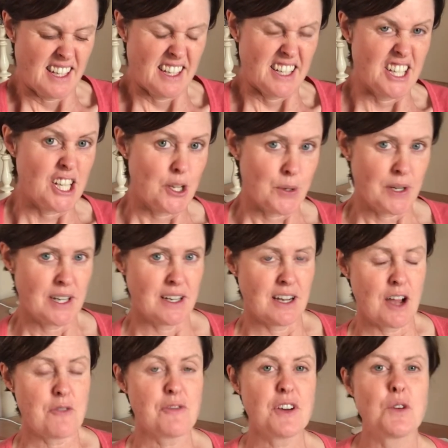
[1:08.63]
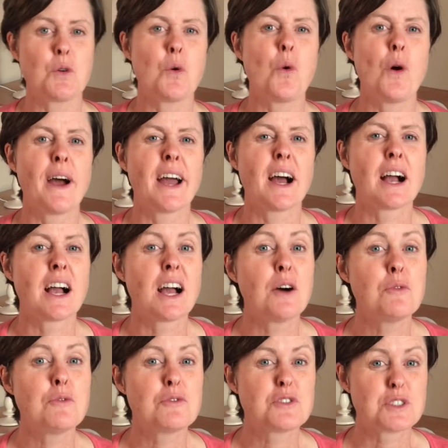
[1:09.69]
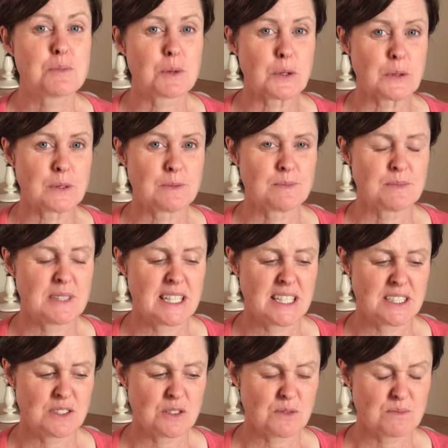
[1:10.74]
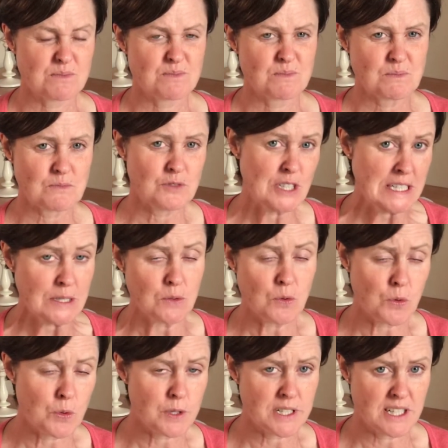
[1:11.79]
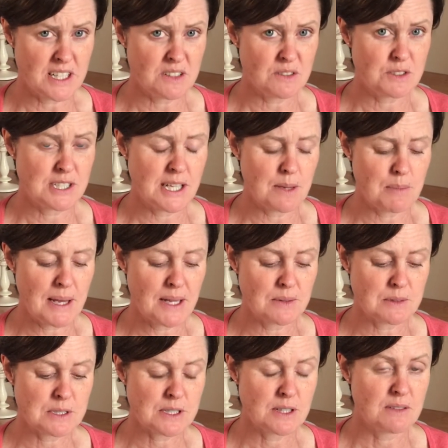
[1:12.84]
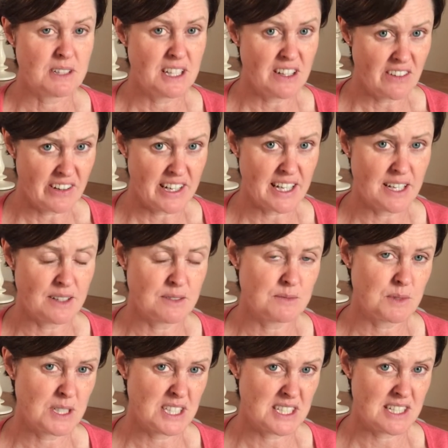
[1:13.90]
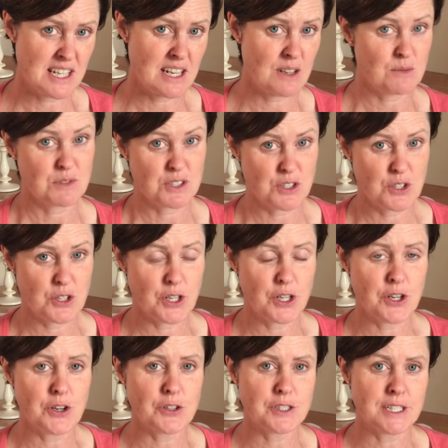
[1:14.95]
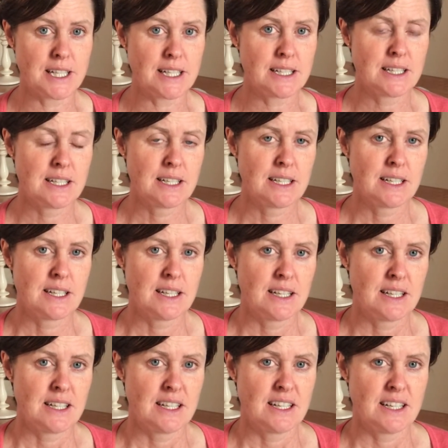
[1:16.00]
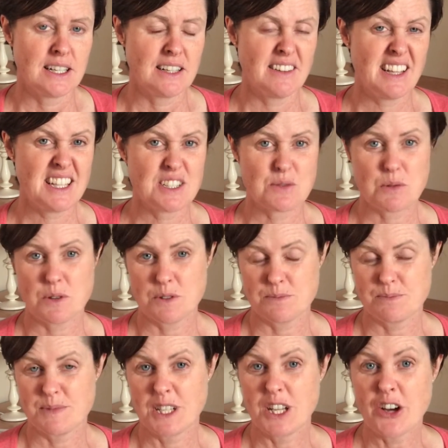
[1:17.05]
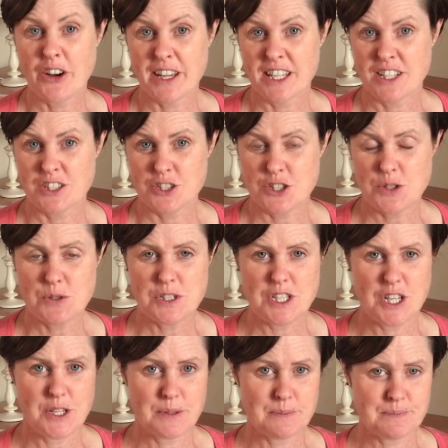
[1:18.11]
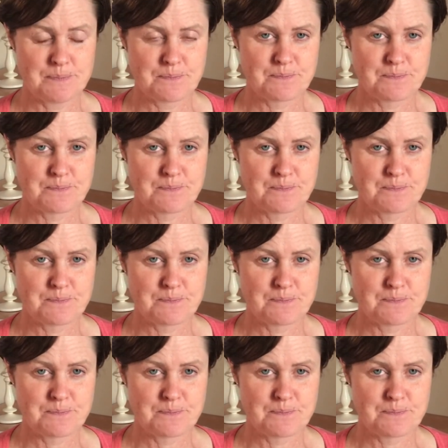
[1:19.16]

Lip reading: You know, I felt quite uncomfortable and really awkward and guilty about lying when I said I was good at gardening. And that's what lying can do to you.